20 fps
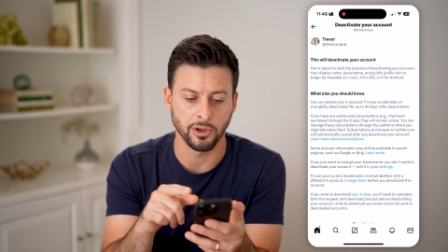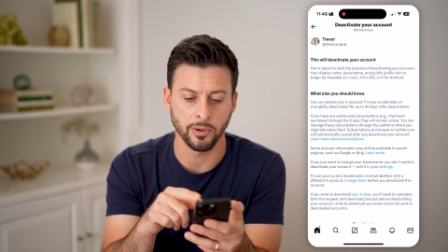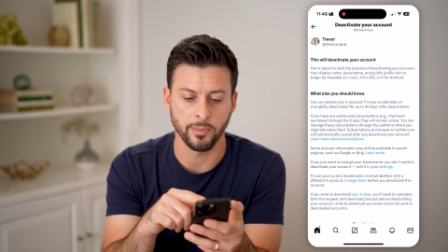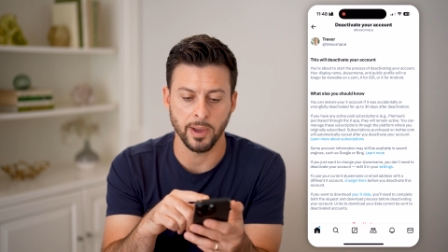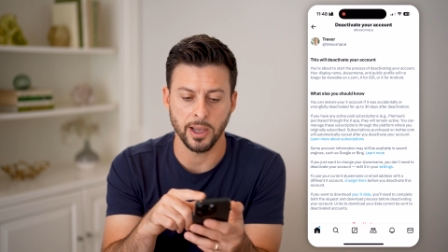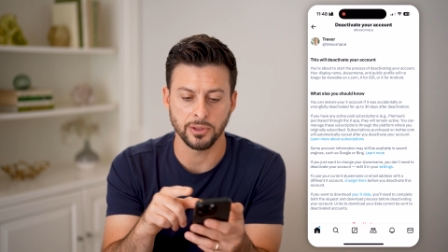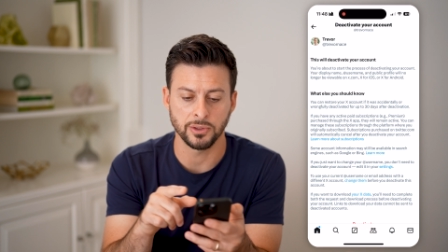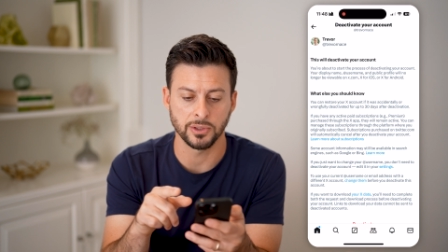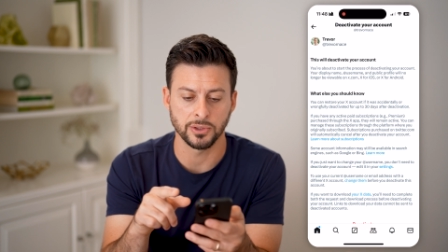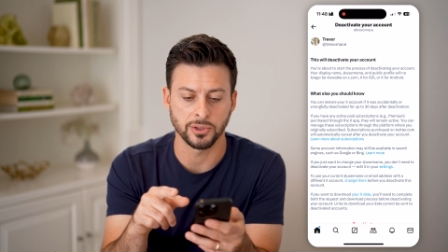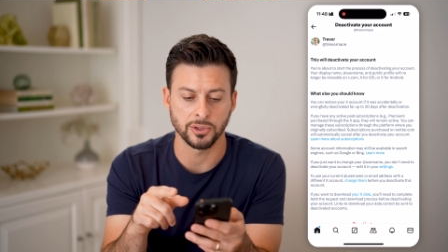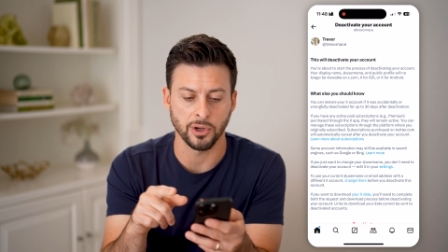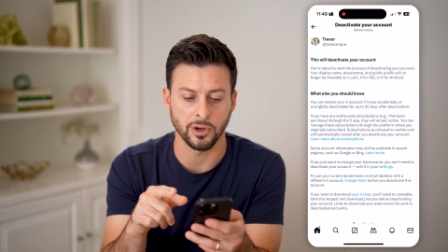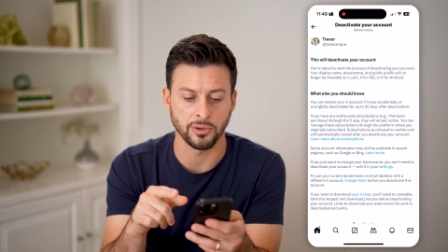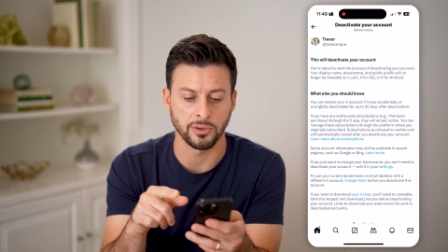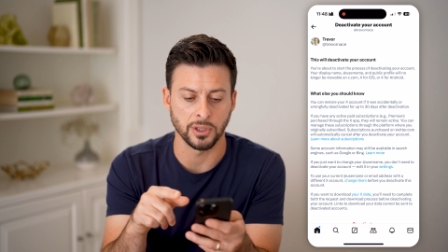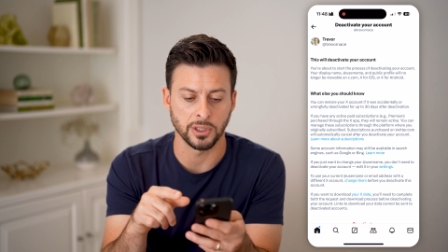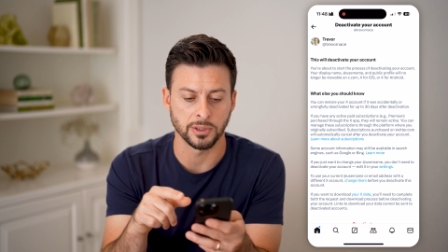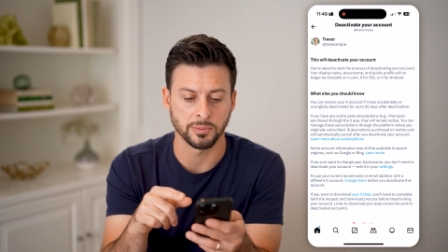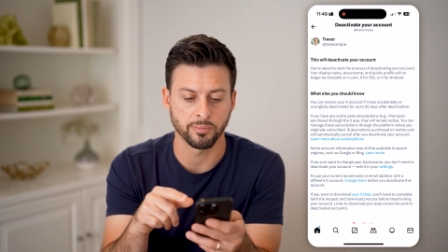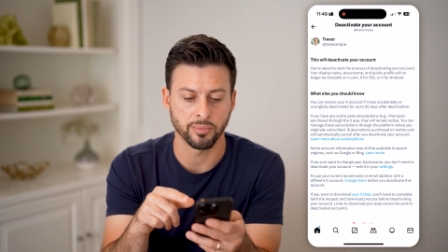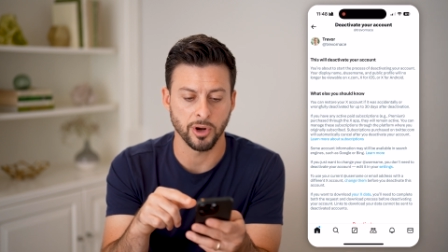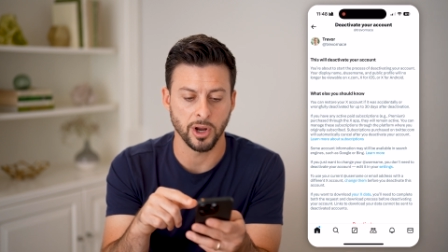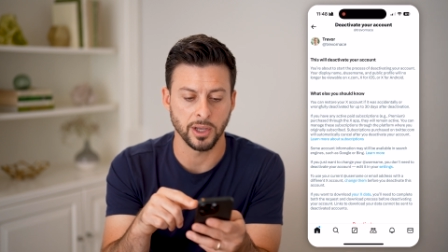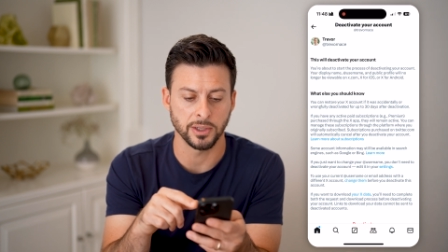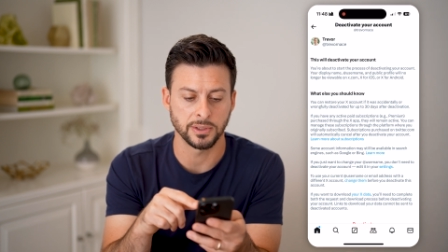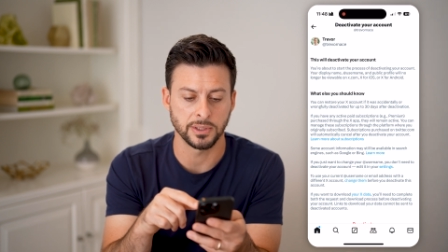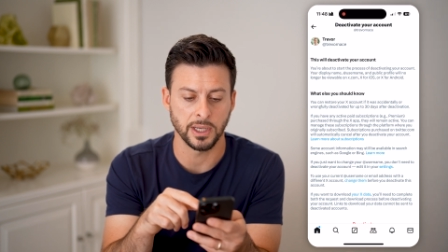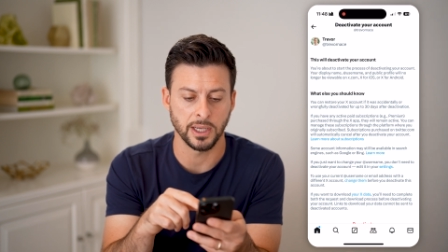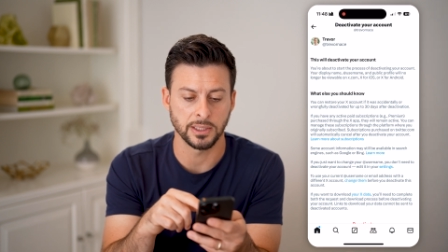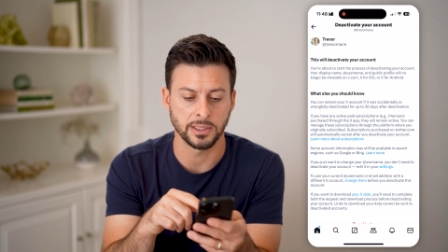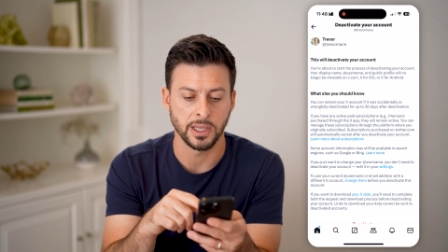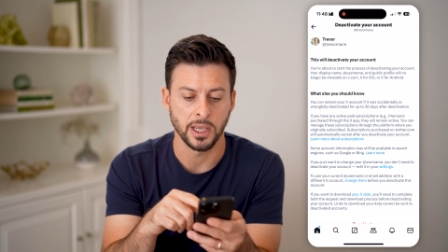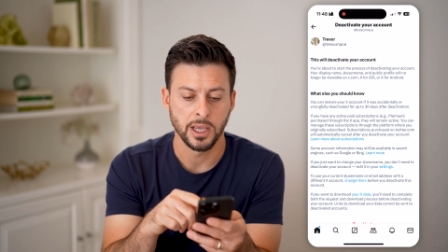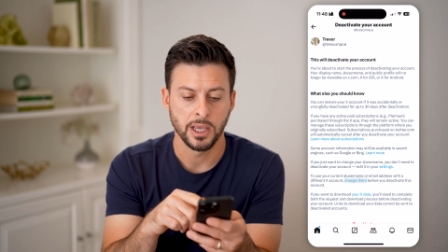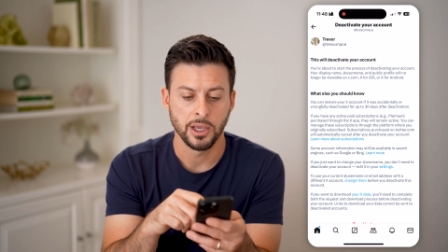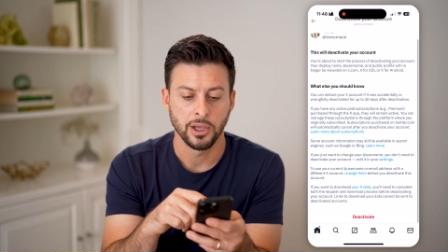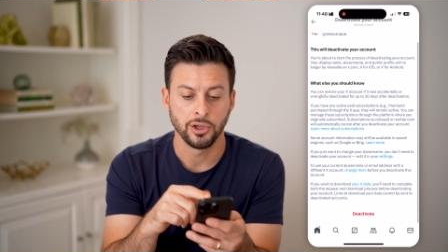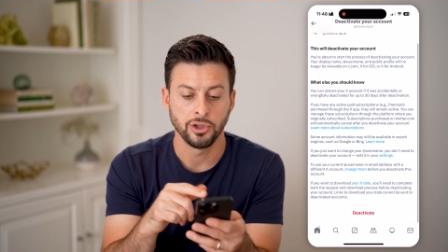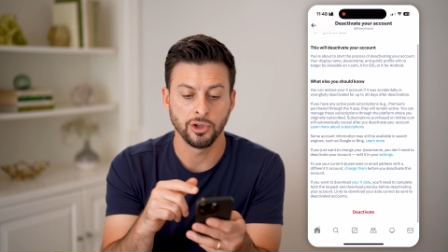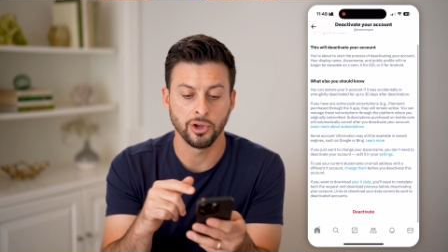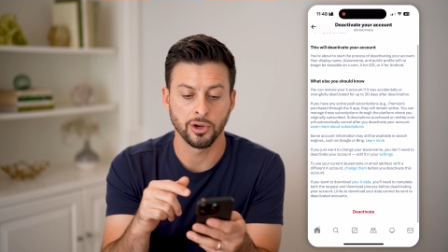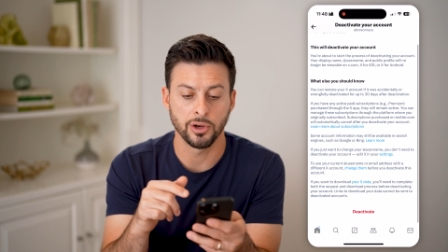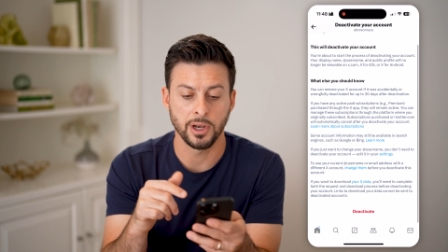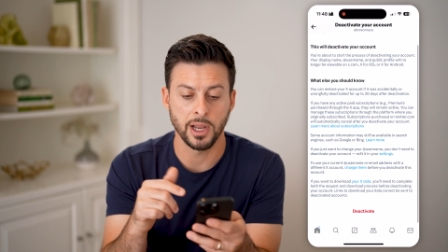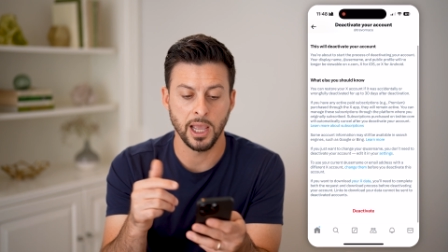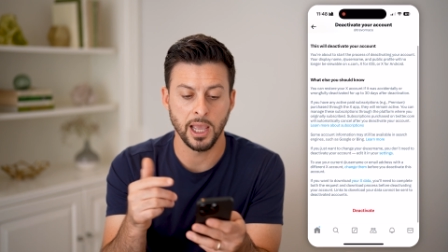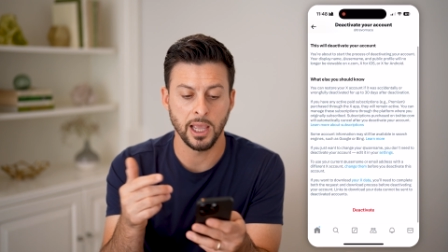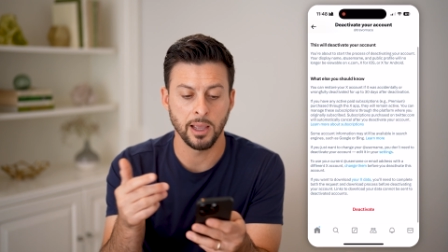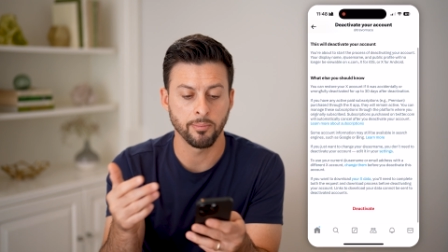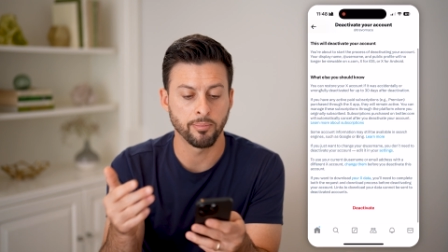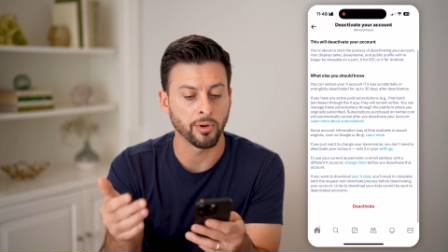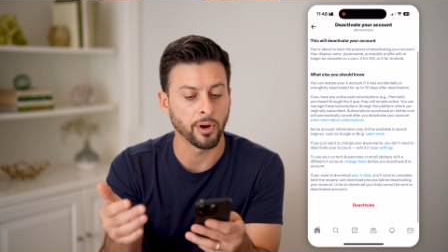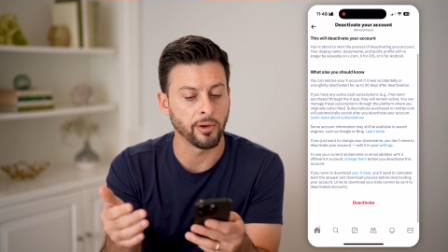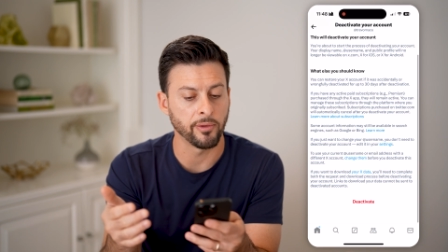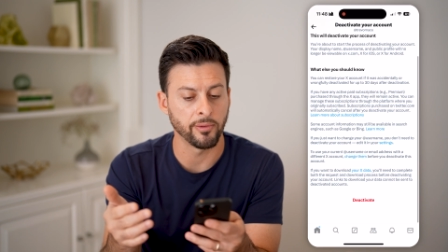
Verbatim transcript: You're about to start this process. Your name,